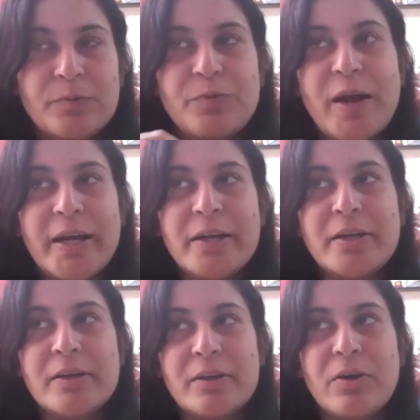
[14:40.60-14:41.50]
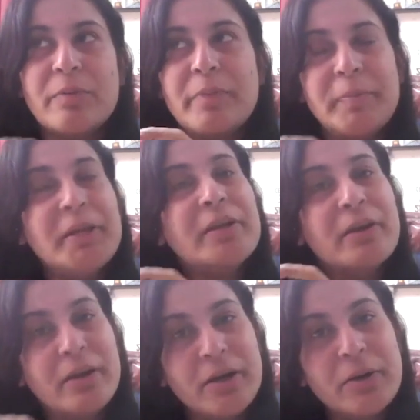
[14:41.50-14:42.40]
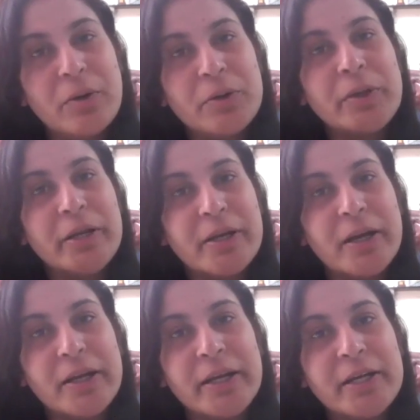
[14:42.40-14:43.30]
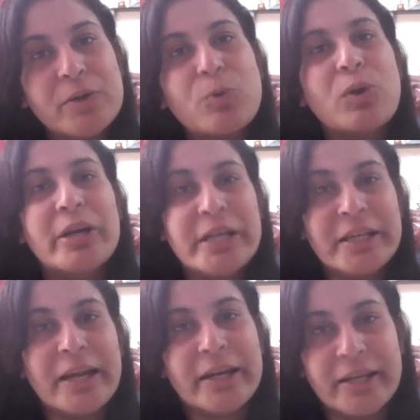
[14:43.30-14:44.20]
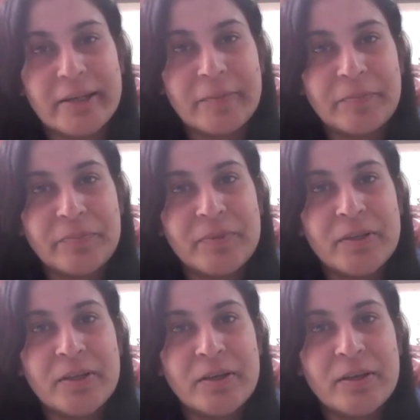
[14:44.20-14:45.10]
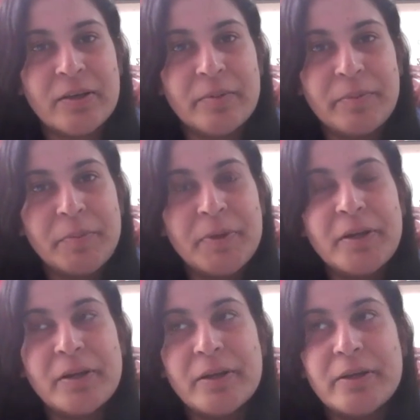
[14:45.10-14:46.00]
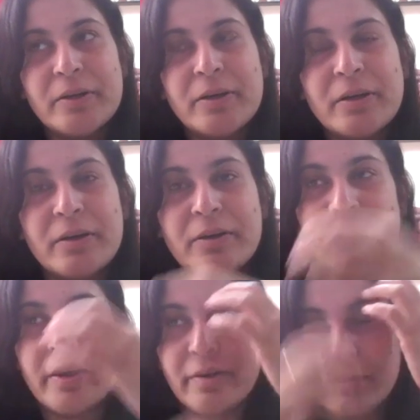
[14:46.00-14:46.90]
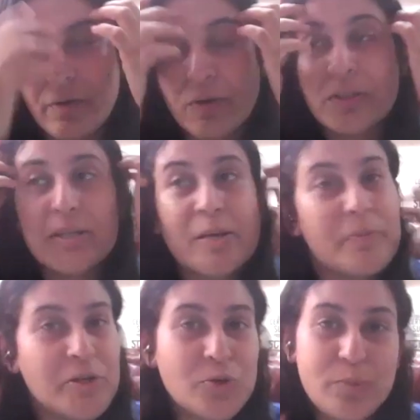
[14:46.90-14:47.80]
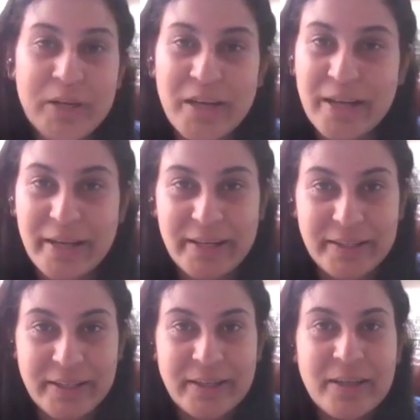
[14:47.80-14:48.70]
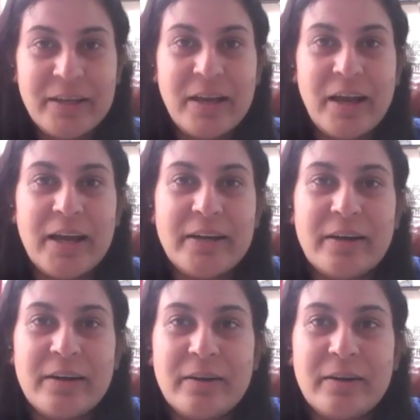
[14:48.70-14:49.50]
find, or maybe learn, or to inculcate quality writing. People here, authors are mushrooming like anything, and